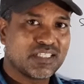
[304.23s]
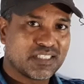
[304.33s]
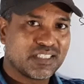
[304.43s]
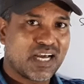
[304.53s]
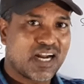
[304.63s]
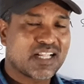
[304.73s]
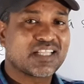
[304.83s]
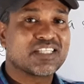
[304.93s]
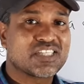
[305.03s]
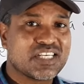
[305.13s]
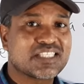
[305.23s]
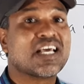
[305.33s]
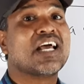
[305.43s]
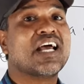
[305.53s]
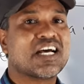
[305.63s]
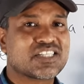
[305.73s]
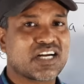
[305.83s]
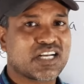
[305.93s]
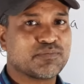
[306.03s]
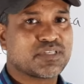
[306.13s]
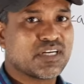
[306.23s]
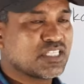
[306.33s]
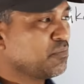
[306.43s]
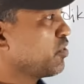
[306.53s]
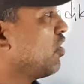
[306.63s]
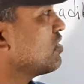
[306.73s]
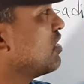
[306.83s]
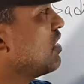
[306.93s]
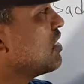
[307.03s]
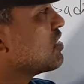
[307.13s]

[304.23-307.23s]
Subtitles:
see that this is assertive sentence because